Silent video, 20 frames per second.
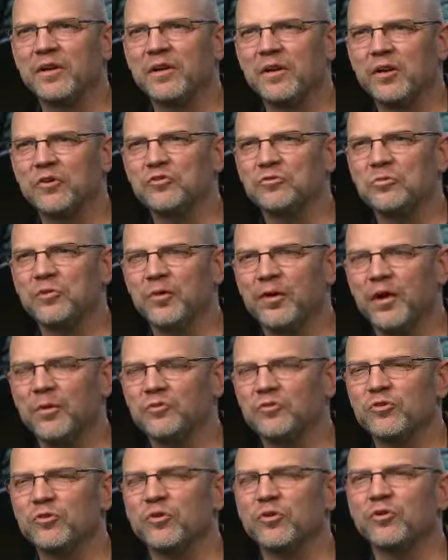a customer
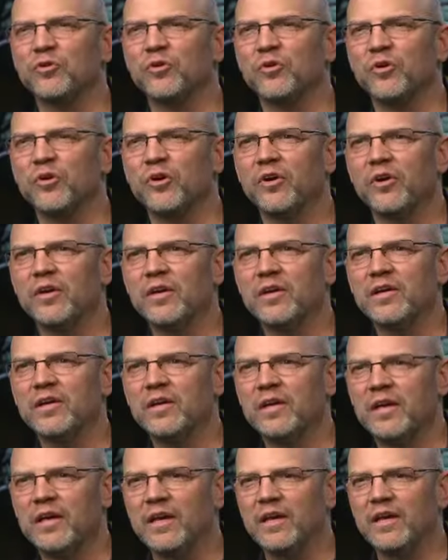comes in the door
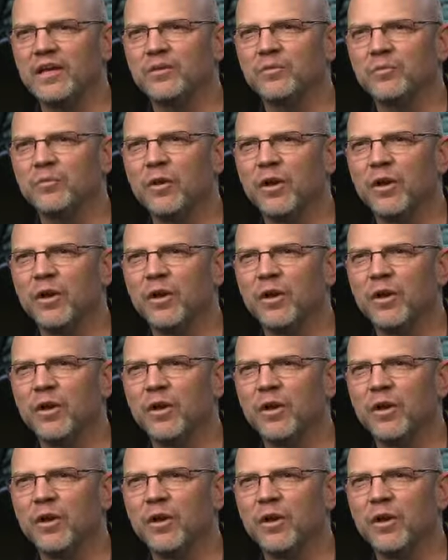and